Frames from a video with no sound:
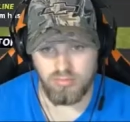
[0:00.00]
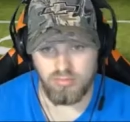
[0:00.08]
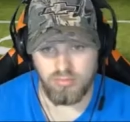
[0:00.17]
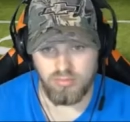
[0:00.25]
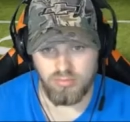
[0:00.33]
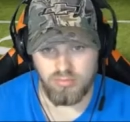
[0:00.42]

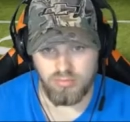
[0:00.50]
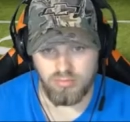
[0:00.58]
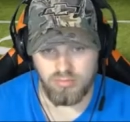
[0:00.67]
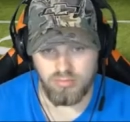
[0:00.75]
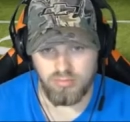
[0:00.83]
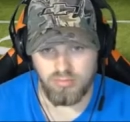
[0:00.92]

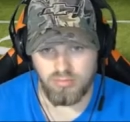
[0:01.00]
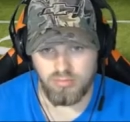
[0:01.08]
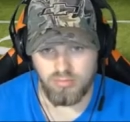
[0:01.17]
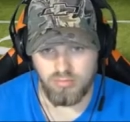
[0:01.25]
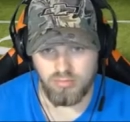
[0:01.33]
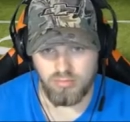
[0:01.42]

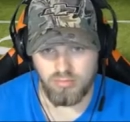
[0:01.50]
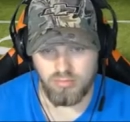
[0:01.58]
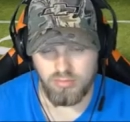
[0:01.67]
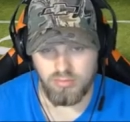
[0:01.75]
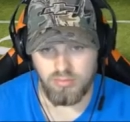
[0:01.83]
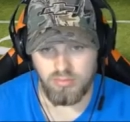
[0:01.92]

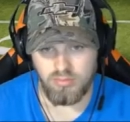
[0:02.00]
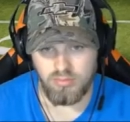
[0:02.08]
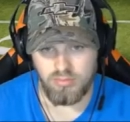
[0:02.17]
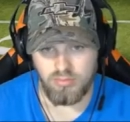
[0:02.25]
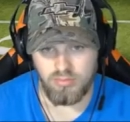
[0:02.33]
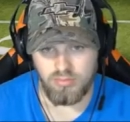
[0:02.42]

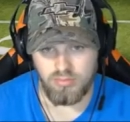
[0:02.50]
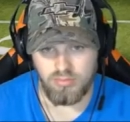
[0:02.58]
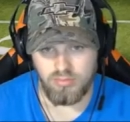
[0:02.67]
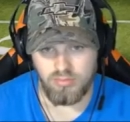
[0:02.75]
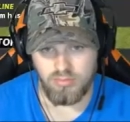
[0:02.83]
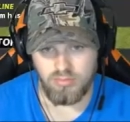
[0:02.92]

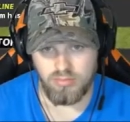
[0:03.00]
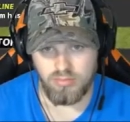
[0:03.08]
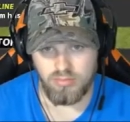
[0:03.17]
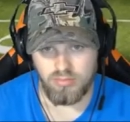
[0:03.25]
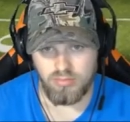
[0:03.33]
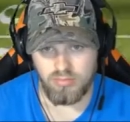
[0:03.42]

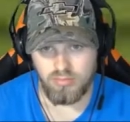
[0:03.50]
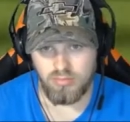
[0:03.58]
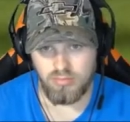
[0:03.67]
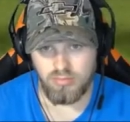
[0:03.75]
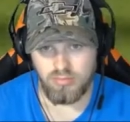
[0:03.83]
[no speech]